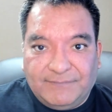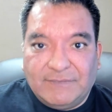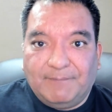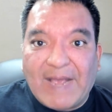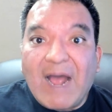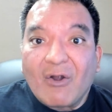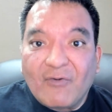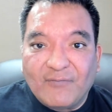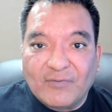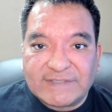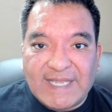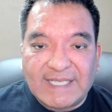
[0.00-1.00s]

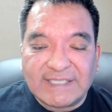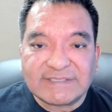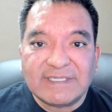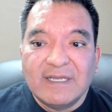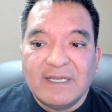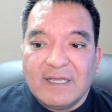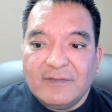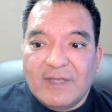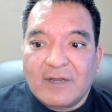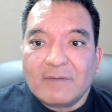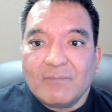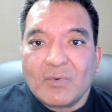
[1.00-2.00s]
powerful taste.
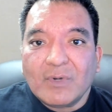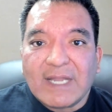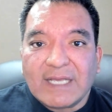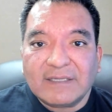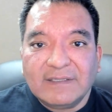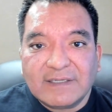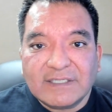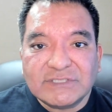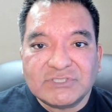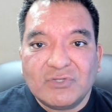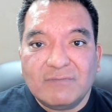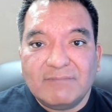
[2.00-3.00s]
They're more likely to
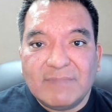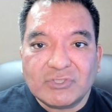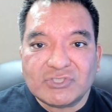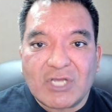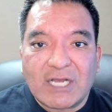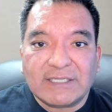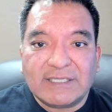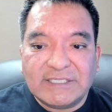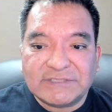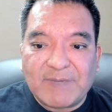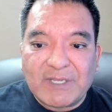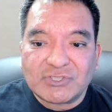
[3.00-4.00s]
consume milk chocolate,
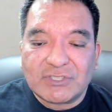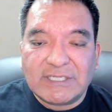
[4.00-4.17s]
especially